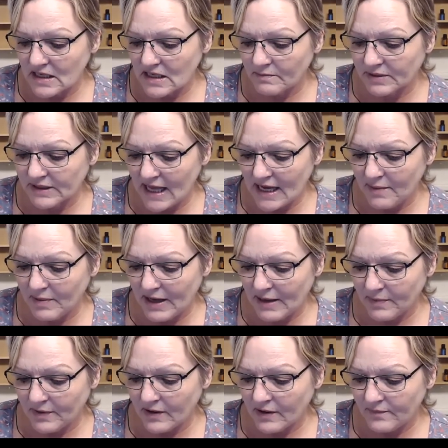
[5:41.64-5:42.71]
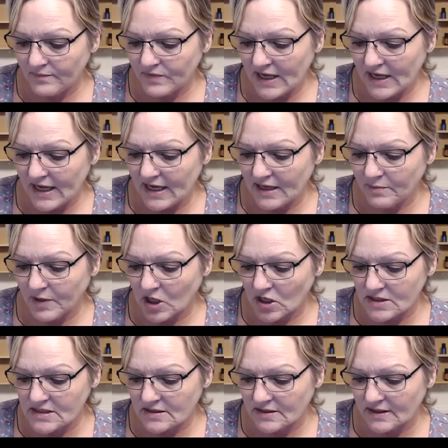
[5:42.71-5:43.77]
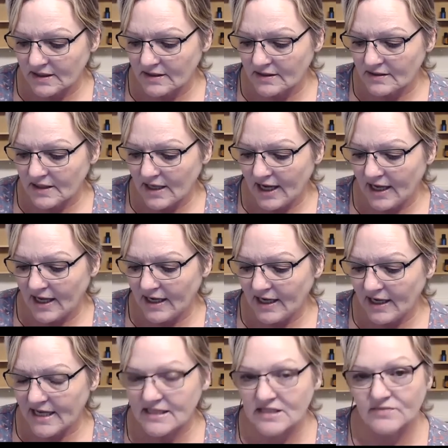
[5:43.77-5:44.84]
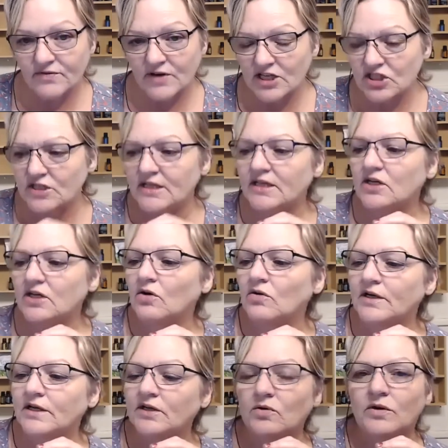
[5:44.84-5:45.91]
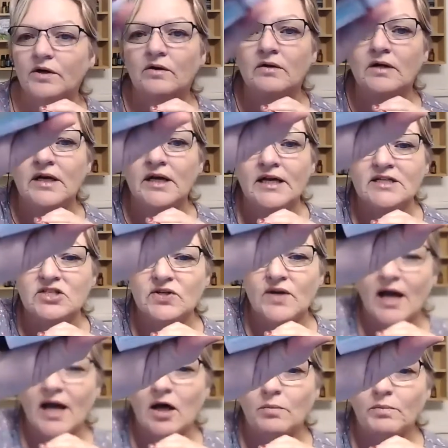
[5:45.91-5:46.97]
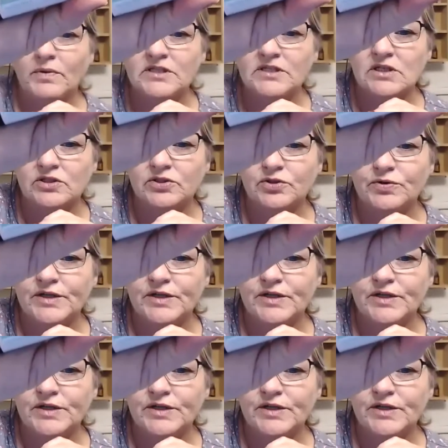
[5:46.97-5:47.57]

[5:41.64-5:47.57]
black pepper, and parsley. And it has fractionated coconut oil to help dilute